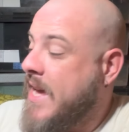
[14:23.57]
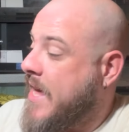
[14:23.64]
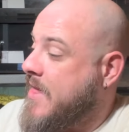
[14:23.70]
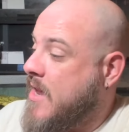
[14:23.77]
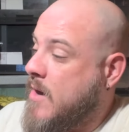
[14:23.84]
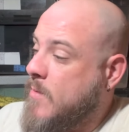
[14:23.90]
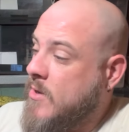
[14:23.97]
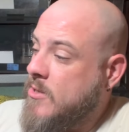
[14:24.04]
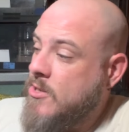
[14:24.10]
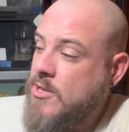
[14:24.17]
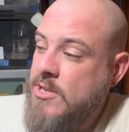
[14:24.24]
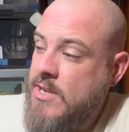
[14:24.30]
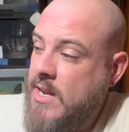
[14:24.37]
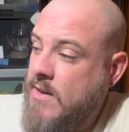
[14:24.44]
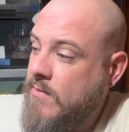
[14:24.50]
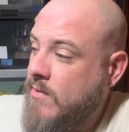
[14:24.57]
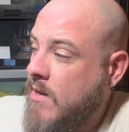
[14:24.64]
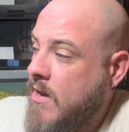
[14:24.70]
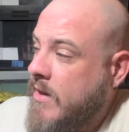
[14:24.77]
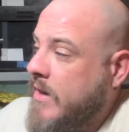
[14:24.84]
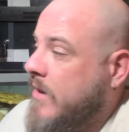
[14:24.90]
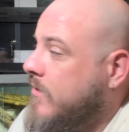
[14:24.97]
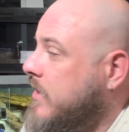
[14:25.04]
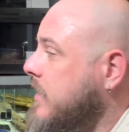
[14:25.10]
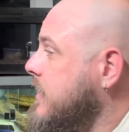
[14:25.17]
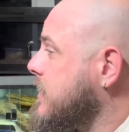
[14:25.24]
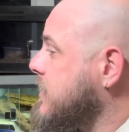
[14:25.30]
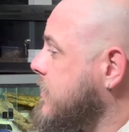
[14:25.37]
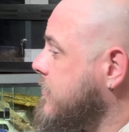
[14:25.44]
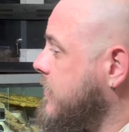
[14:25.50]
And then I'm also just kind of vlogging everything
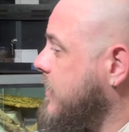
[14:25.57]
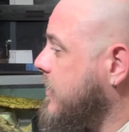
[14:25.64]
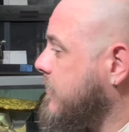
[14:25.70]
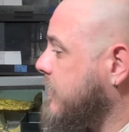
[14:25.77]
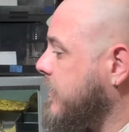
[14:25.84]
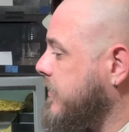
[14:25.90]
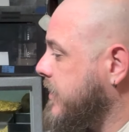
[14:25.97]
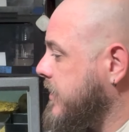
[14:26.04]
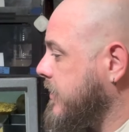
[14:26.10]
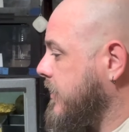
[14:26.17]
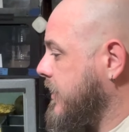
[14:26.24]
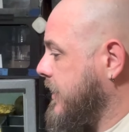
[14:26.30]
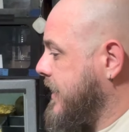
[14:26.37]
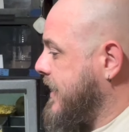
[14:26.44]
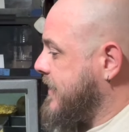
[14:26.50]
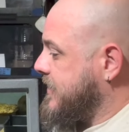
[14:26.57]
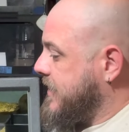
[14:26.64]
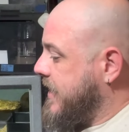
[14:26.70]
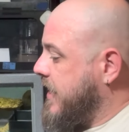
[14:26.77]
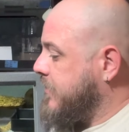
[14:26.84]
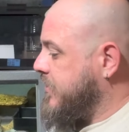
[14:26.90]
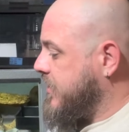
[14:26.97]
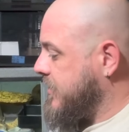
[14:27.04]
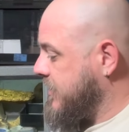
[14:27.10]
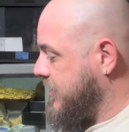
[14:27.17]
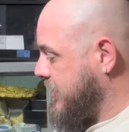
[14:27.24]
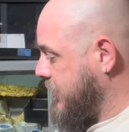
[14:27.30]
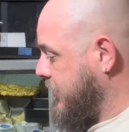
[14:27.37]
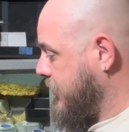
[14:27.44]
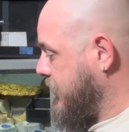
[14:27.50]
that's going on around here as it happens.
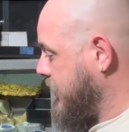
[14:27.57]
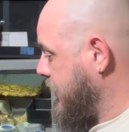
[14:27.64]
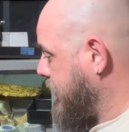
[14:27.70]
So